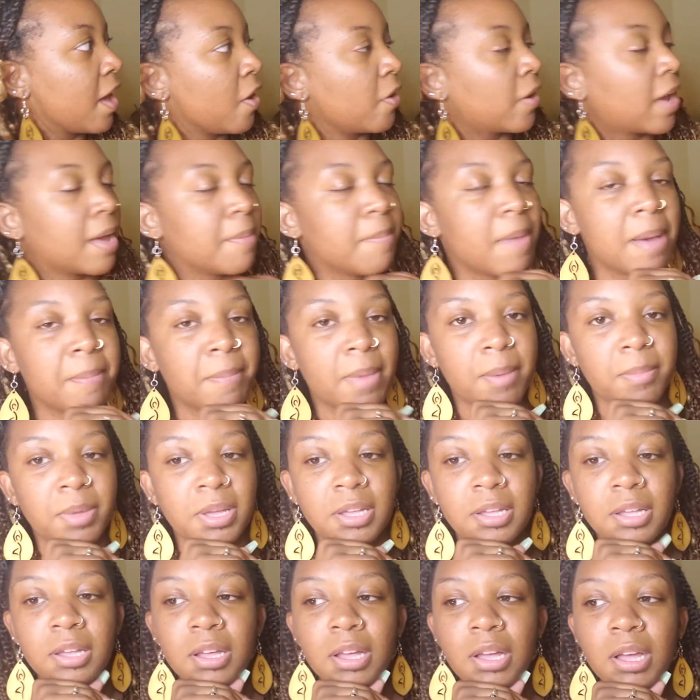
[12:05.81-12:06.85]
Okay, bye, mama.
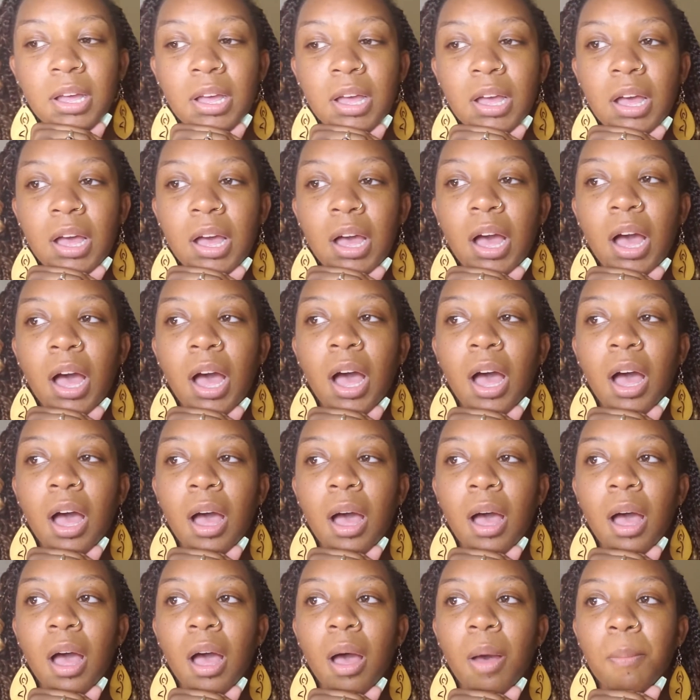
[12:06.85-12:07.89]

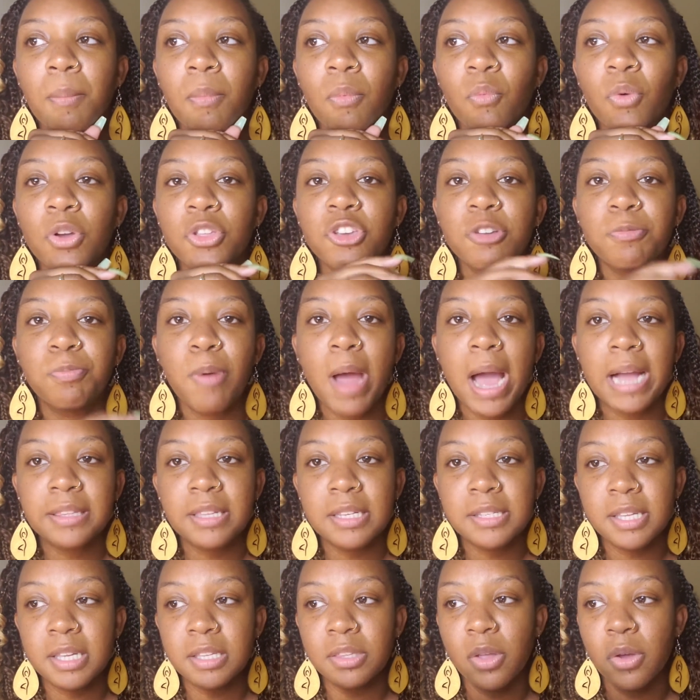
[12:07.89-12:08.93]
When you're
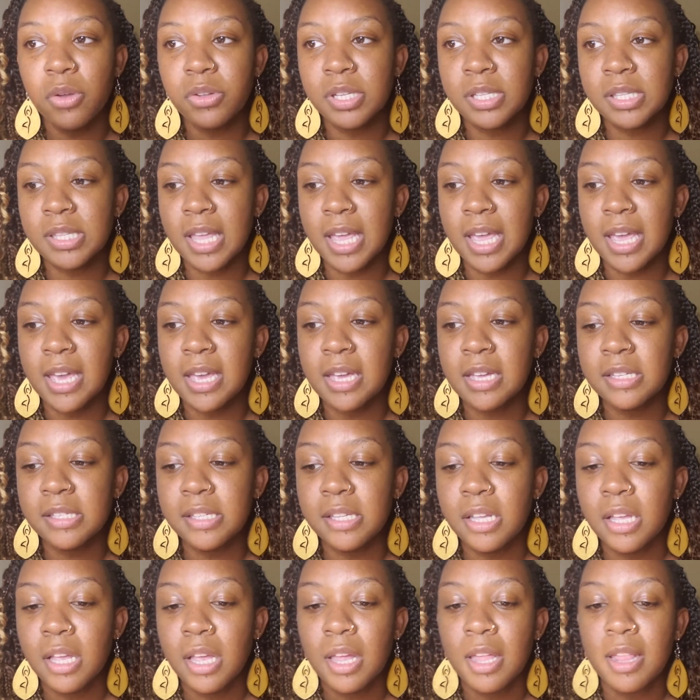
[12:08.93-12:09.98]
practicing those things,
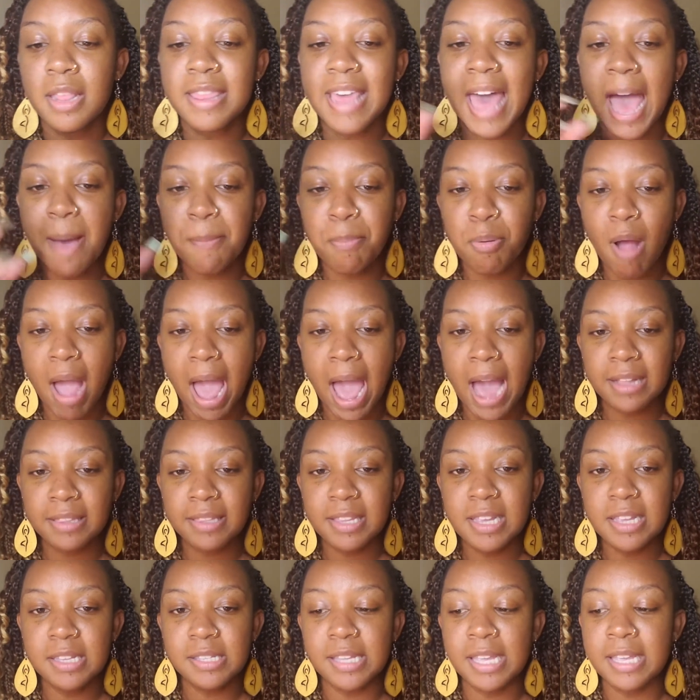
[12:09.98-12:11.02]
that
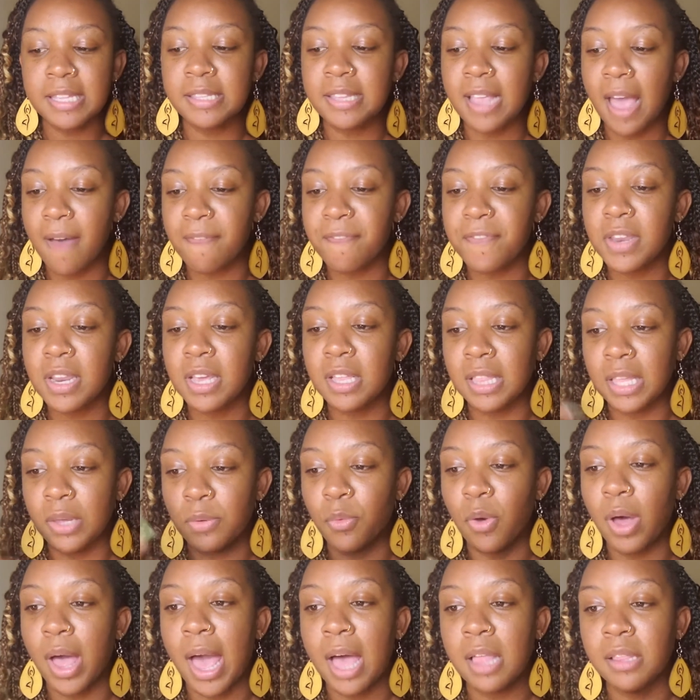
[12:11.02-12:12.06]
practice, it definitely
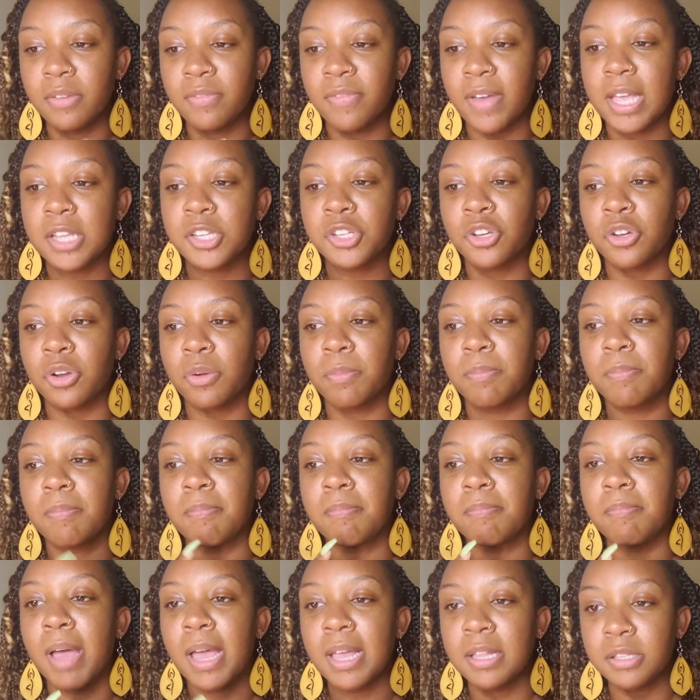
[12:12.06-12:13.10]
will elevate your
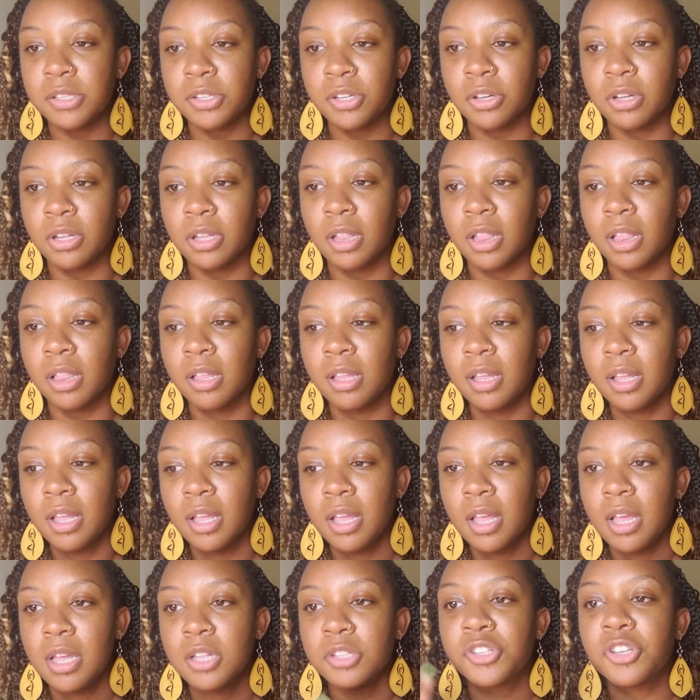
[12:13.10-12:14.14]
mental
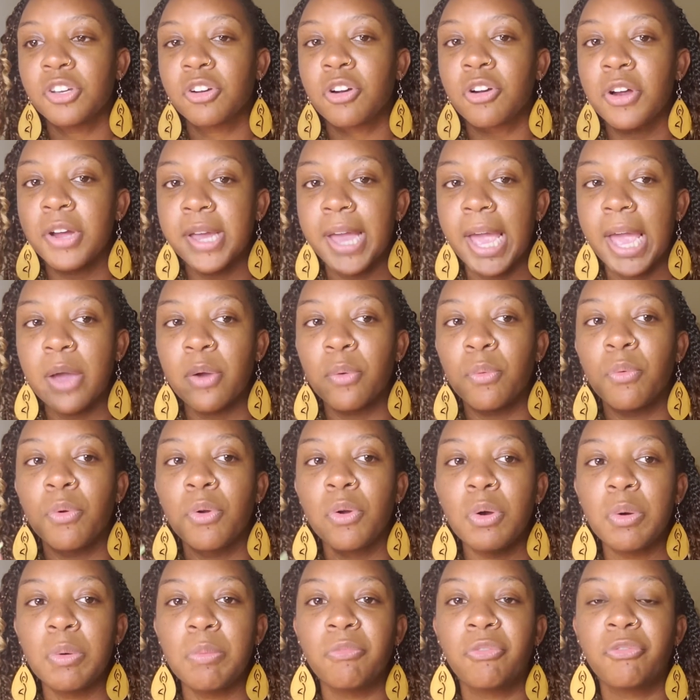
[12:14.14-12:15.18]
to create
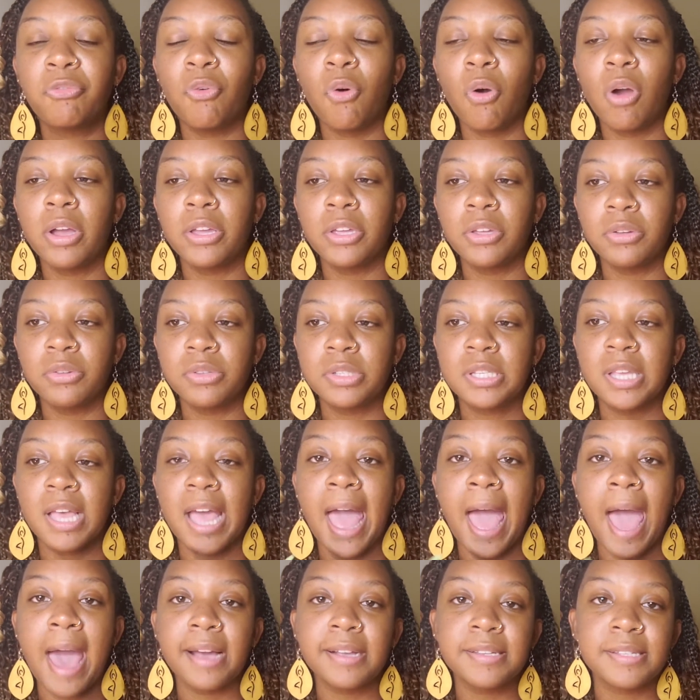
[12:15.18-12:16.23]
room for you to
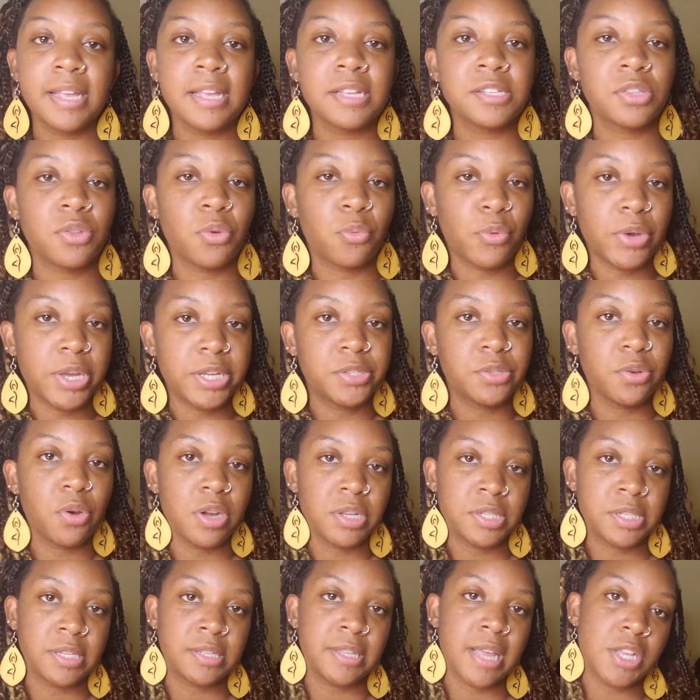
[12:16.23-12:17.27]
access the
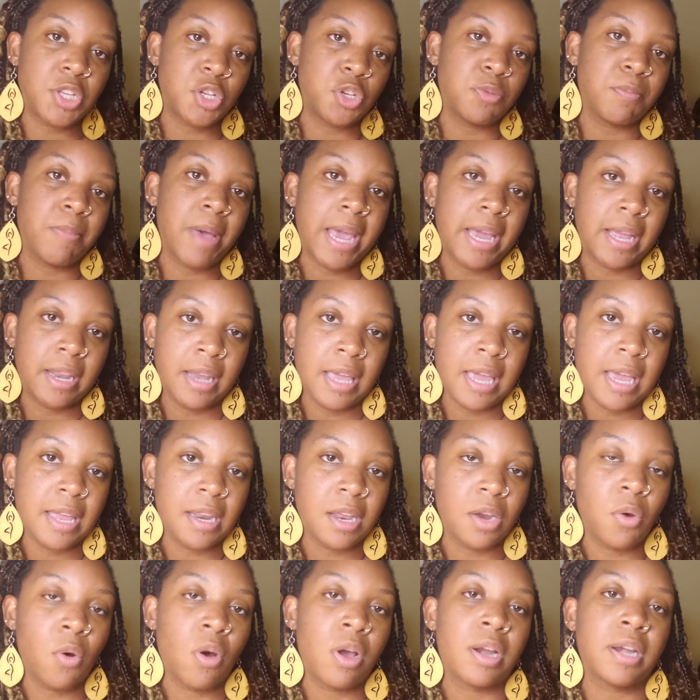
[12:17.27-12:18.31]
resources that you might need
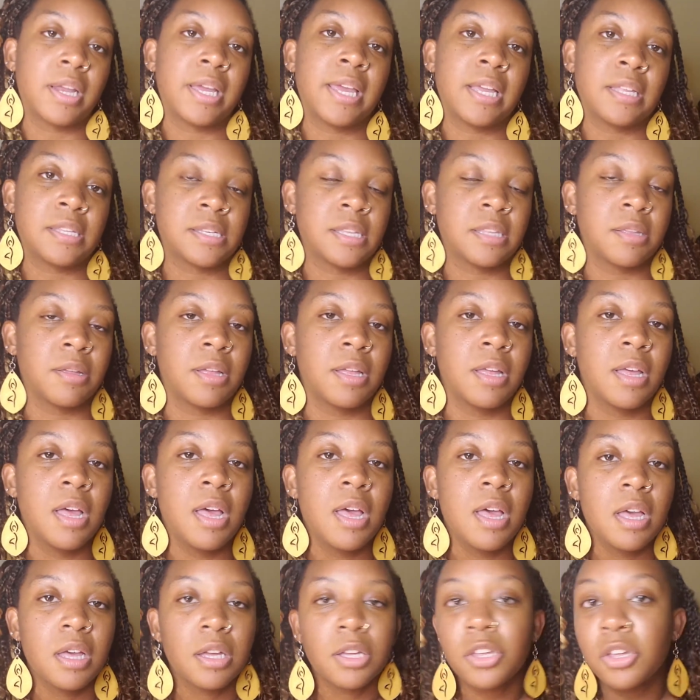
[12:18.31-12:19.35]
in order to get to the
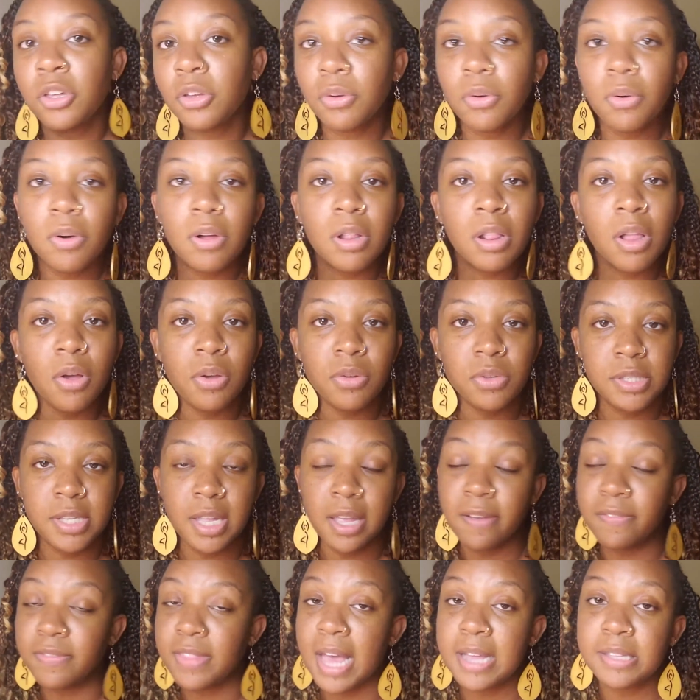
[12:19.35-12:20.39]
cute clothes,
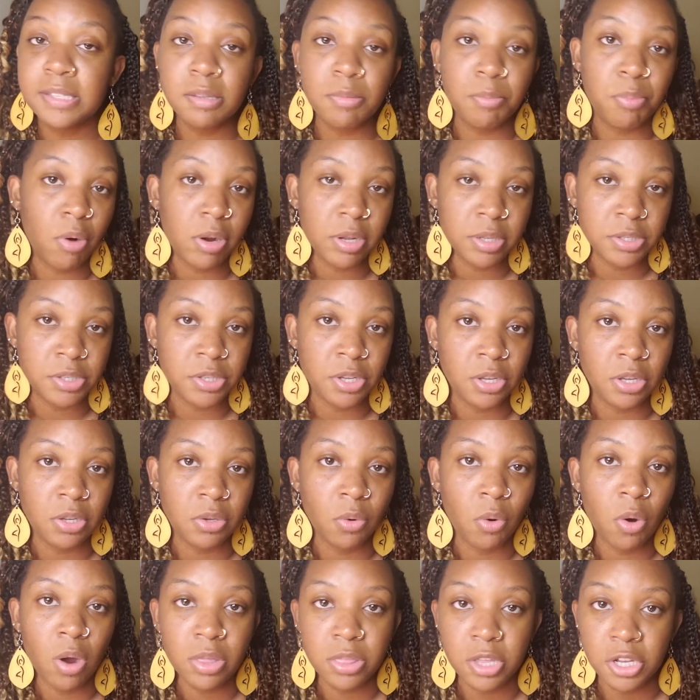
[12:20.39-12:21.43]
if that's important to you,
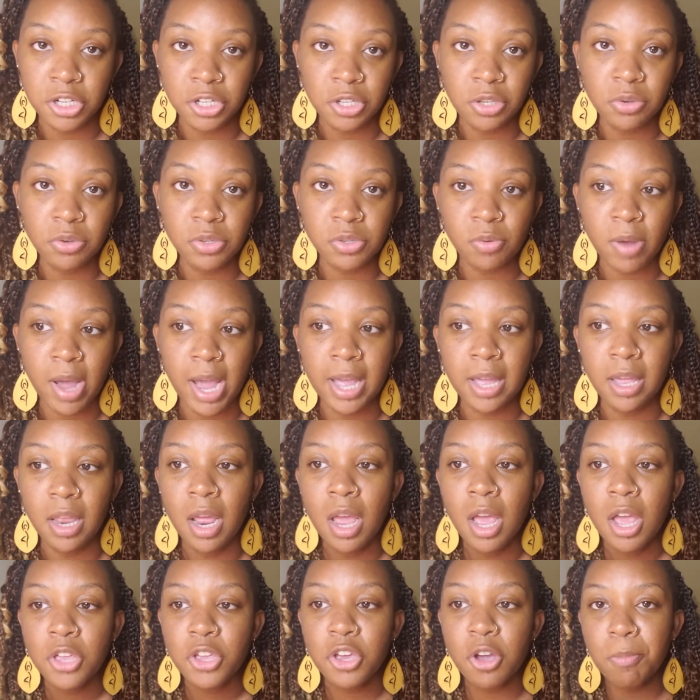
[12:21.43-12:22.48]
or the shoes, right?
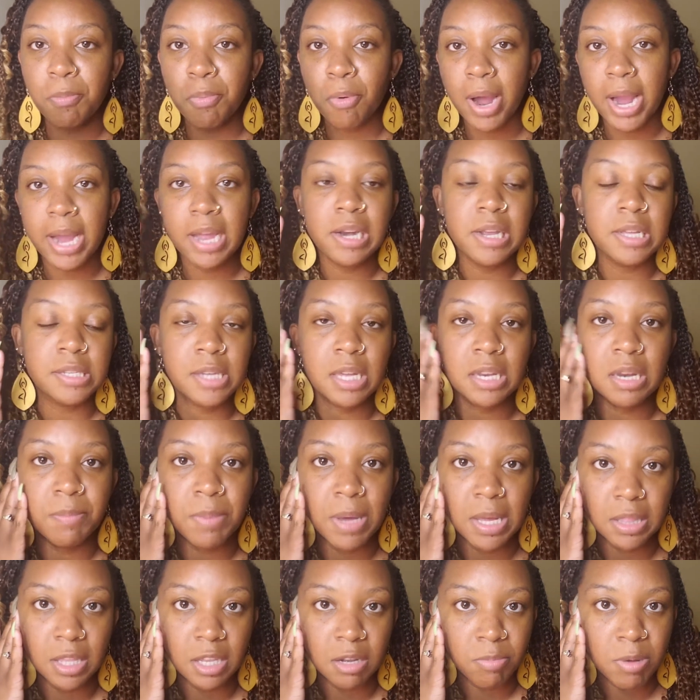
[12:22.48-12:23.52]
Your brain is going to be
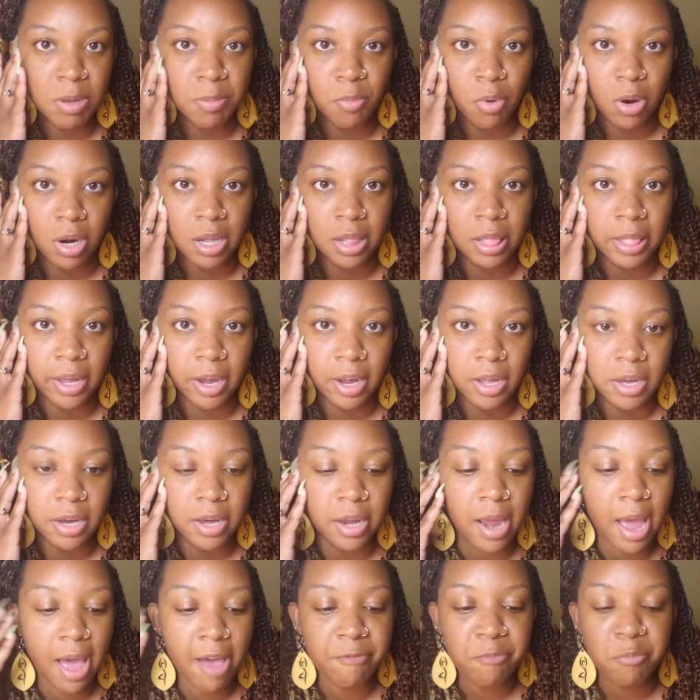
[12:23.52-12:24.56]
a little bit more clear. You're
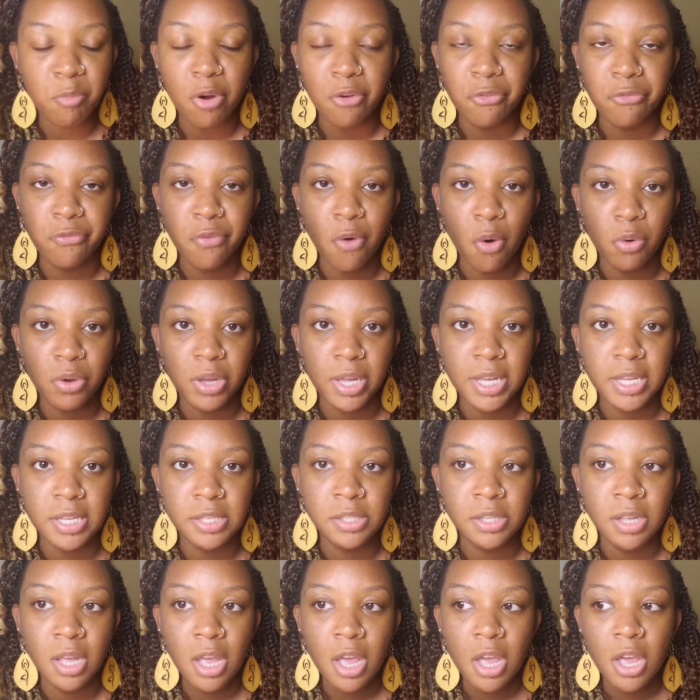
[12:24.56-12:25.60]
going to have more focus.